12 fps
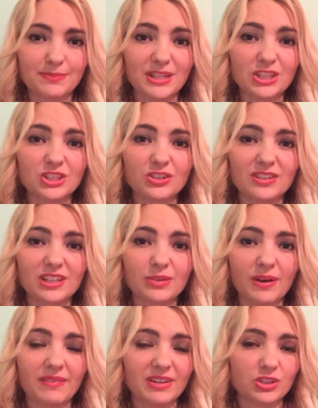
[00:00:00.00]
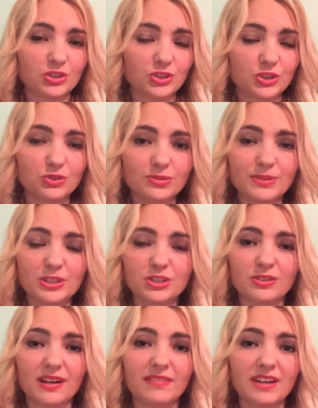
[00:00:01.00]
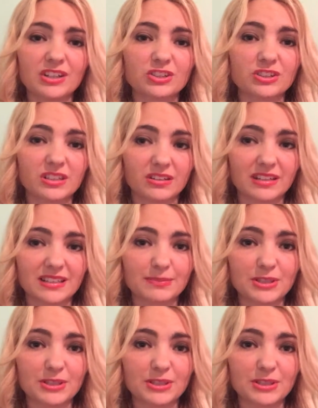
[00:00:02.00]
Make sure that you have extra shoes, make sure you have extra earrings,